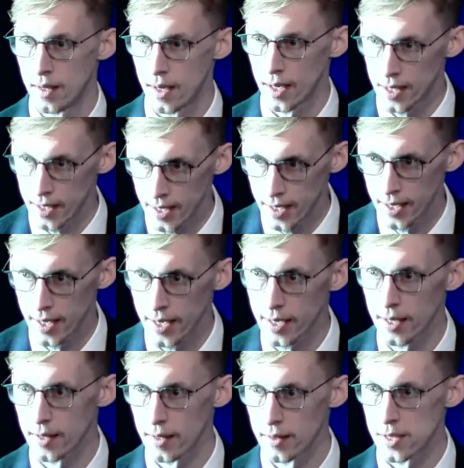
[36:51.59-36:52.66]

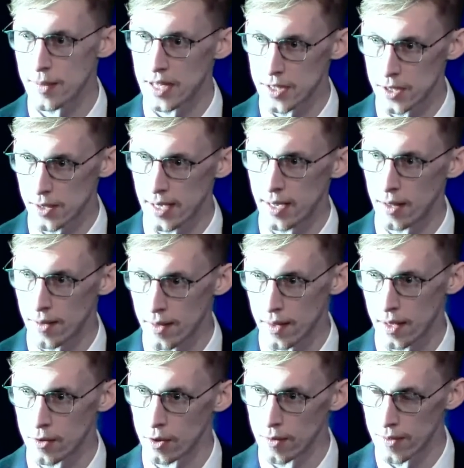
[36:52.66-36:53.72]
to mental health
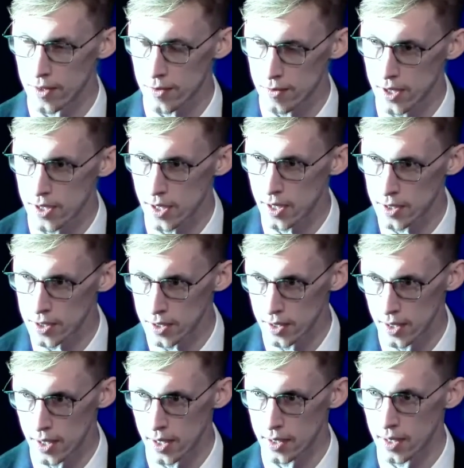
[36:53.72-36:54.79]
in all this research.
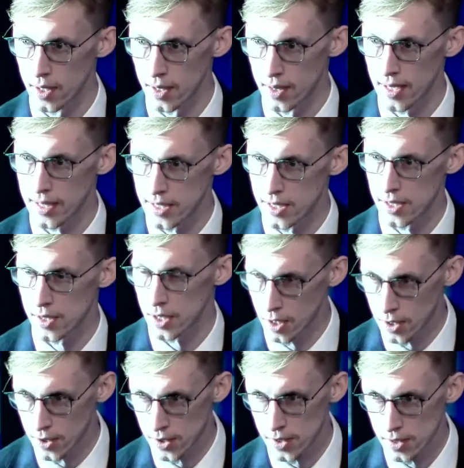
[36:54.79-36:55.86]
And that is the
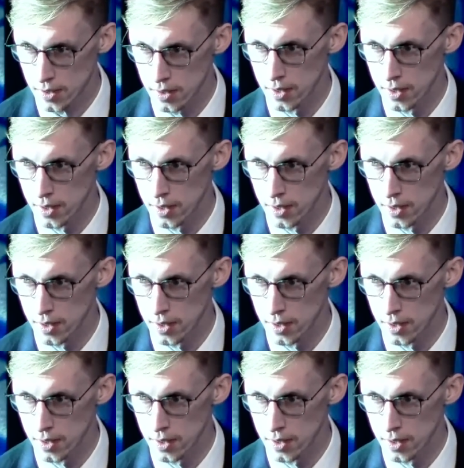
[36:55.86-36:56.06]
cost